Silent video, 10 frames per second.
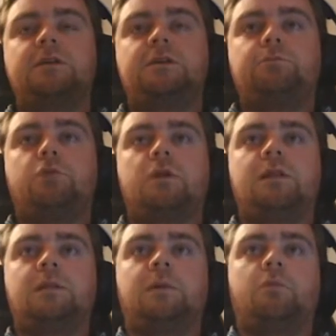put a
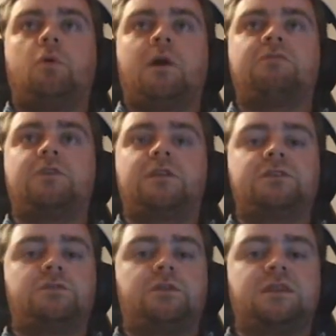little bit more effort
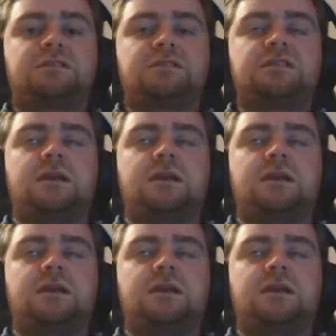into it, as I said.